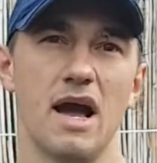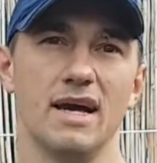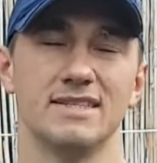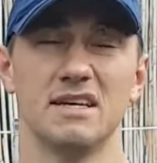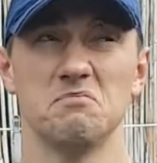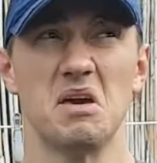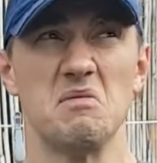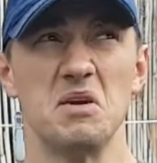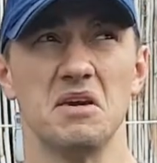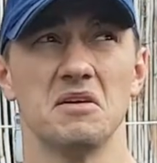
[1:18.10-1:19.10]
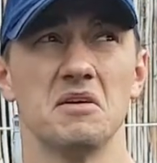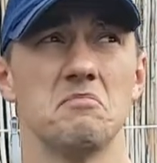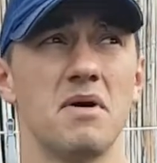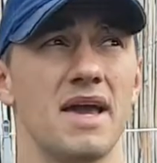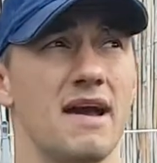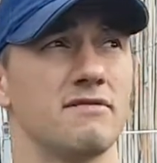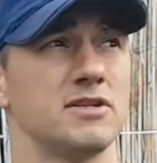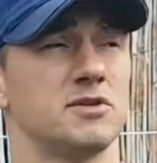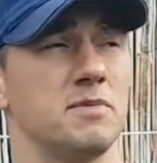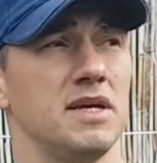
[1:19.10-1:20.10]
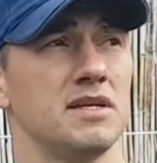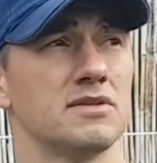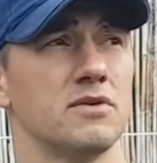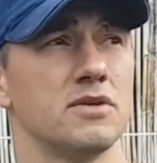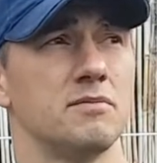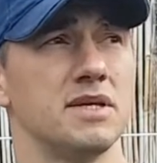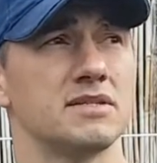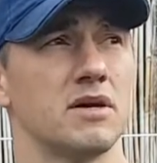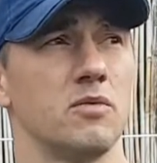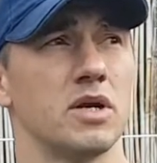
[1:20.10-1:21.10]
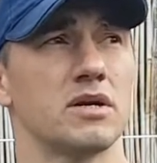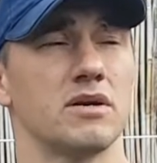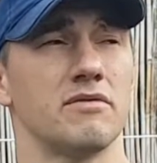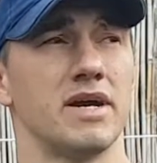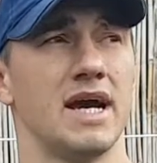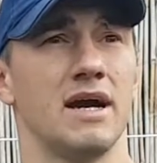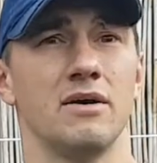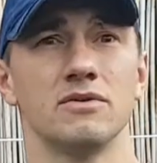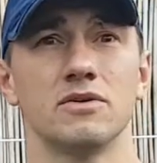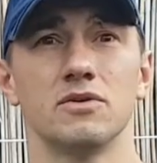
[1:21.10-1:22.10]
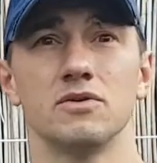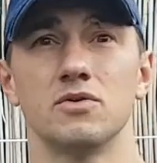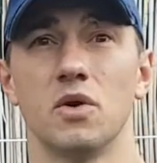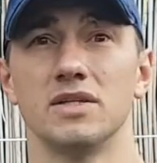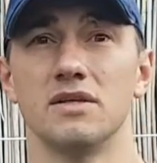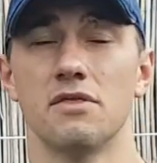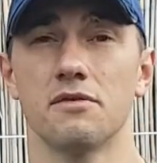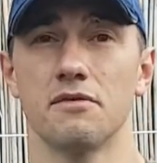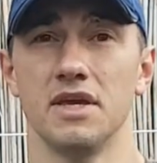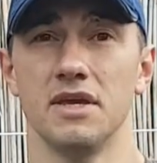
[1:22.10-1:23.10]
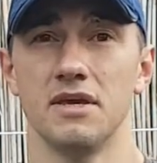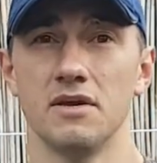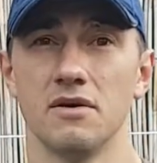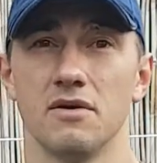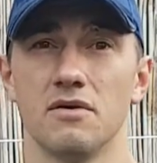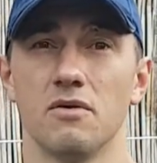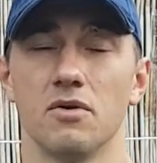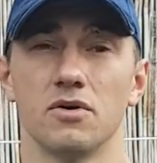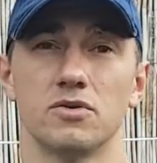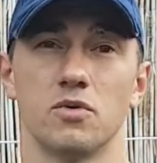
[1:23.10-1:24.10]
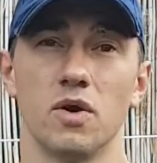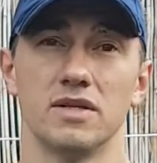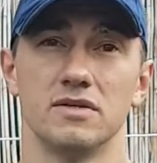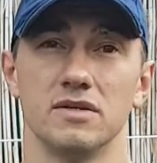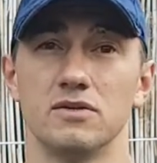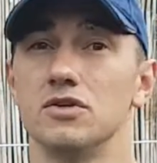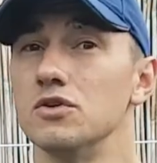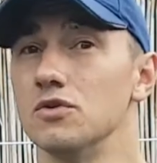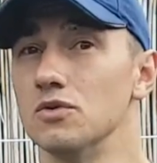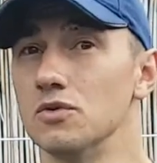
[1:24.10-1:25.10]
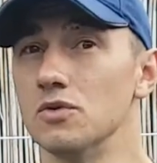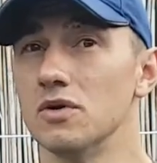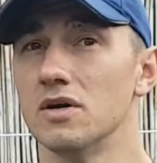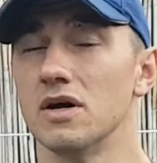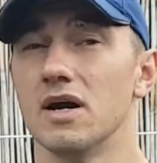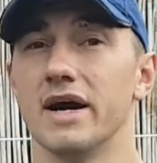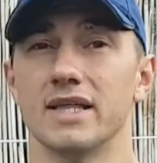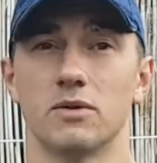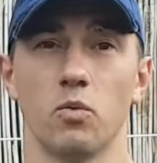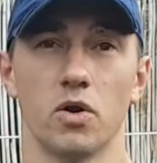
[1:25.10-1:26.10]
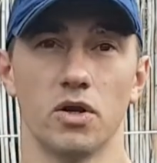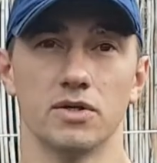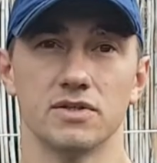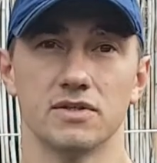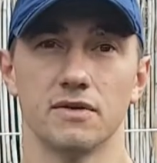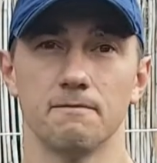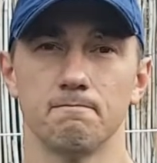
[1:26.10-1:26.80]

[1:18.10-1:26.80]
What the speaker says: I said maybe my average speed is going to be somewhere around 23 or 22 at the worst.